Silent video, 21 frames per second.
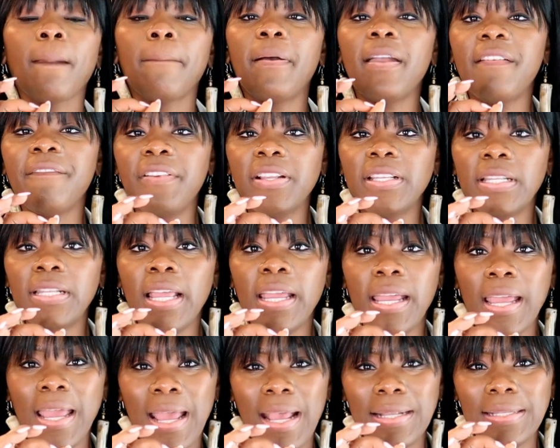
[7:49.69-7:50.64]
but
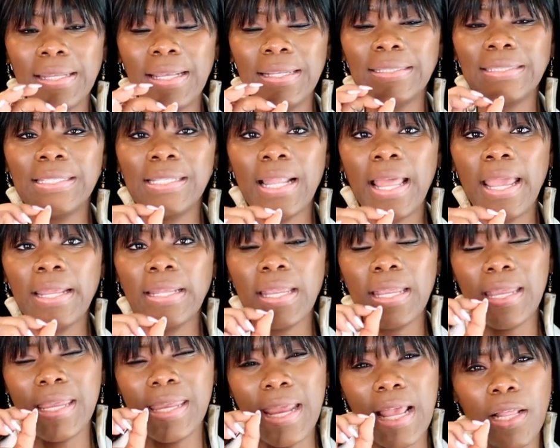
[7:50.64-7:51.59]
Invisalign has a slight
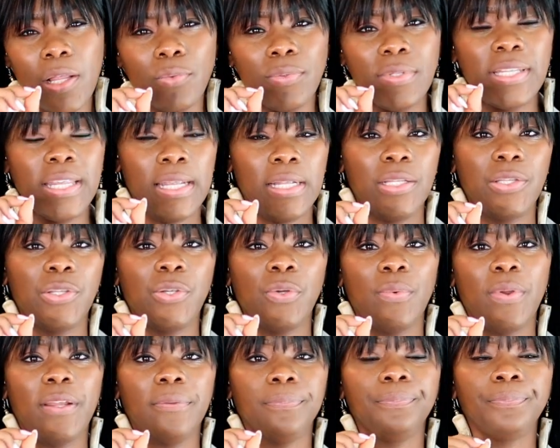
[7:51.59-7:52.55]
yellow tint
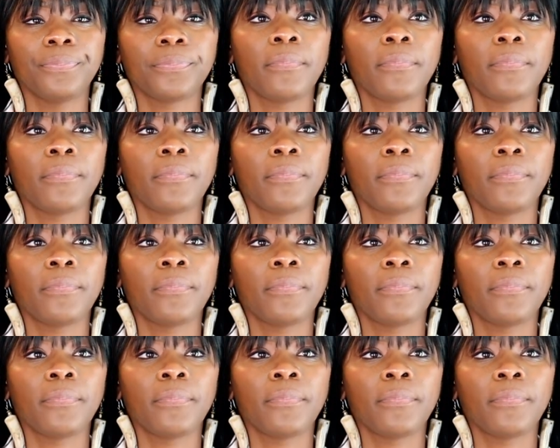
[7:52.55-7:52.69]
to it.